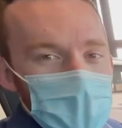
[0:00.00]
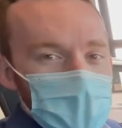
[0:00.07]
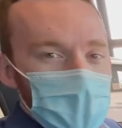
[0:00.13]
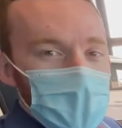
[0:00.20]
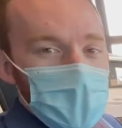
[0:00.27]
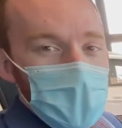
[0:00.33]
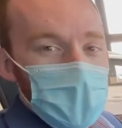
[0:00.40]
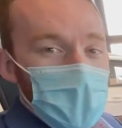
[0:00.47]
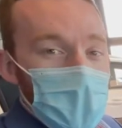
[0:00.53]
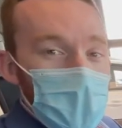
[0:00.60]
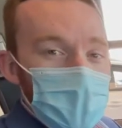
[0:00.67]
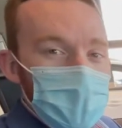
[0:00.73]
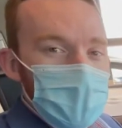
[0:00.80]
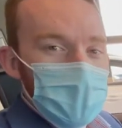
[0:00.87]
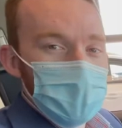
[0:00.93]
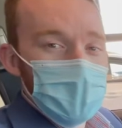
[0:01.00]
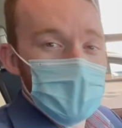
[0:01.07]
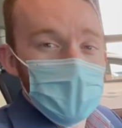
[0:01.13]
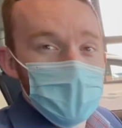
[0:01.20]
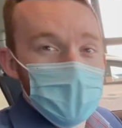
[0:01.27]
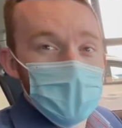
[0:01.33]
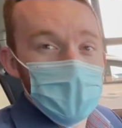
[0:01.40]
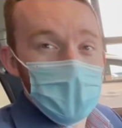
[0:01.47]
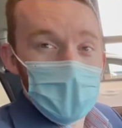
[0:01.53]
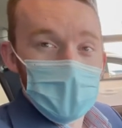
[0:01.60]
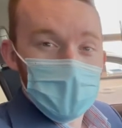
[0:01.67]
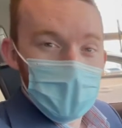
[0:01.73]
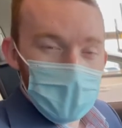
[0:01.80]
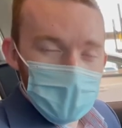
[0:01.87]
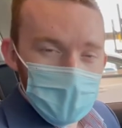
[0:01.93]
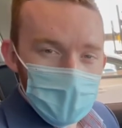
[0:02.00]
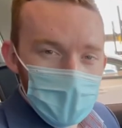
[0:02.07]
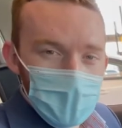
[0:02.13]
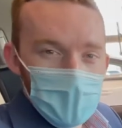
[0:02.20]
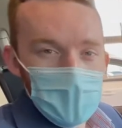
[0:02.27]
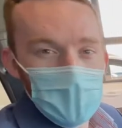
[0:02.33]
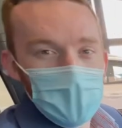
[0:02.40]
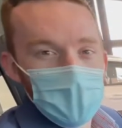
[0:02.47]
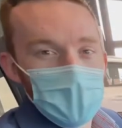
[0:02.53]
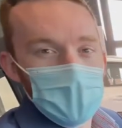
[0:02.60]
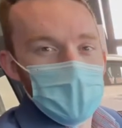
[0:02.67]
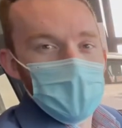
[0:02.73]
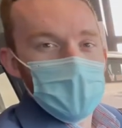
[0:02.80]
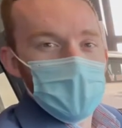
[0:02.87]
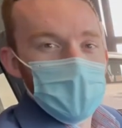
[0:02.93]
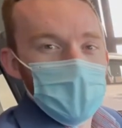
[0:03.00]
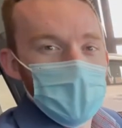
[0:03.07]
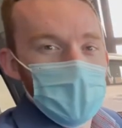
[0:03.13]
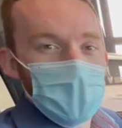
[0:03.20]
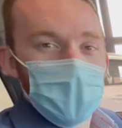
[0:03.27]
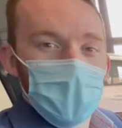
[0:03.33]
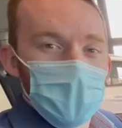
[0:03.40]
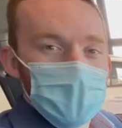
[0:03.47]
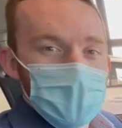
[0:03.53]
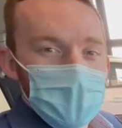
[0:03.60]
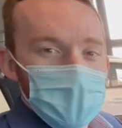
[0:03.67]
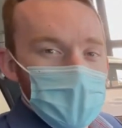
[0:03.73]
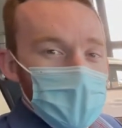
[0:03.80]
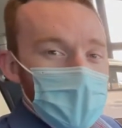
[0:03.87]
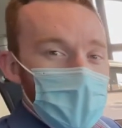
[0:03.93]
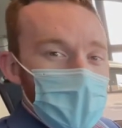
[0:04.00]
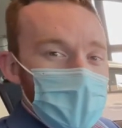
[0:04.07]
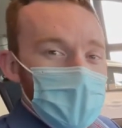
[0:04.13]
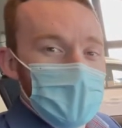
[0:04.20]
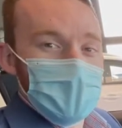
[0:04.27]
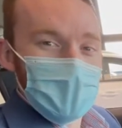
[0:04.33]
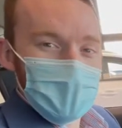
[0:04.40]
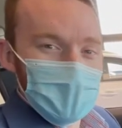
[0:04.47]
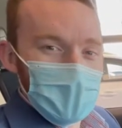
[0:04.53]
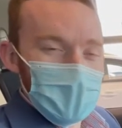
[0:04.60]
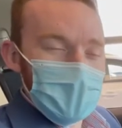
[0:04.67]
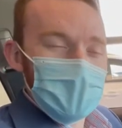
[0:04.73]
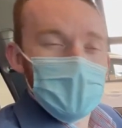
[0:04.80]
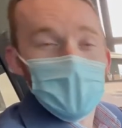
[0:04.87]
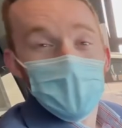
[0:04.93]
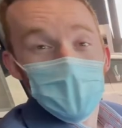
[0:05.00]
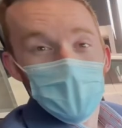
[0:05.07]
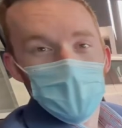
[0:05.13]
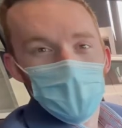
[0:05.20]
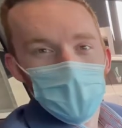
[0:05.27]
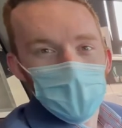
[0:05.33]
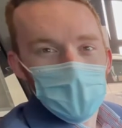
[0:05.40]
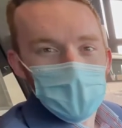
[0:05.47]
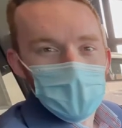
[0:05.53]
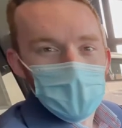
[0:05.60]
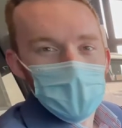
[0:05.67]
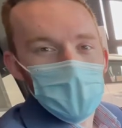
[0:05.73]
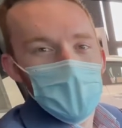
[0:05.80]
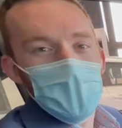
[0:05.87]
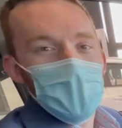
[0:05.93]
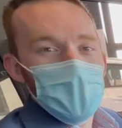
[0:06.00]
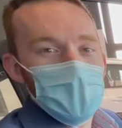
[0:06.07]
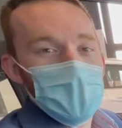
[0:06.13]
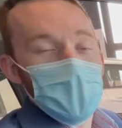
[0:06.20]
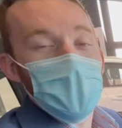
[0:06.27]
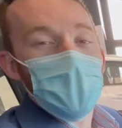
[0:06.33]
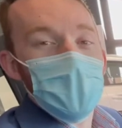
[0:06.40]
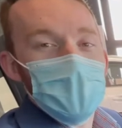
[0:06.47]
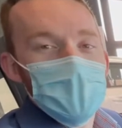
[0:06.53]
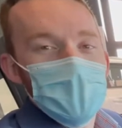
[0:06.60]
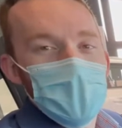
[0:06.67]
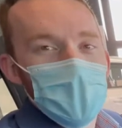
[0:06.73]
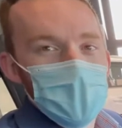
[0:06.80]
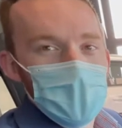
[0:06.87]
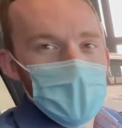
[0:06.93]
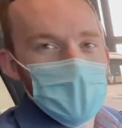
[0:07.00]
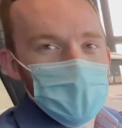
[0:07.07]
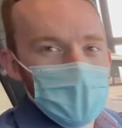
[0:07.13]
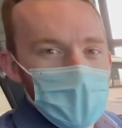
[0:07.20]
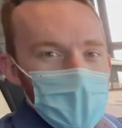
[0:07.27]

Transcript: because we do have optional cylinder deactivation. Being the only four-cylinder on the market that does that, that's kind of a cool thing that increases our miles per